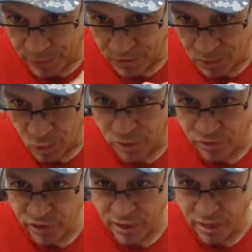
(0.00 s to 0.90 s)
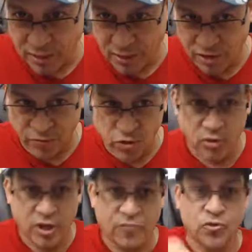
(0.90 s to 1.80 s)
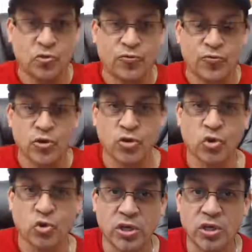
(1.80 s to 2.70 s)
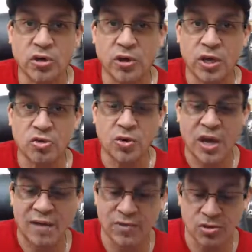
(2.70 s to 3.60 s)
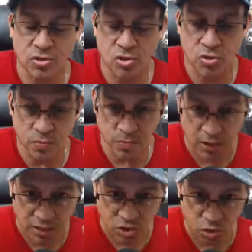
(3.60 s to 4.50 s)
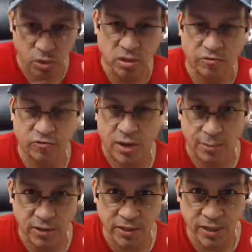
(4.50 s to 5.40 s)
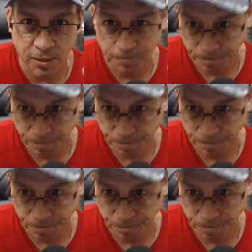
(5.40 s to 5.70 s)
So once again, if you're new here and you haven't joined the family,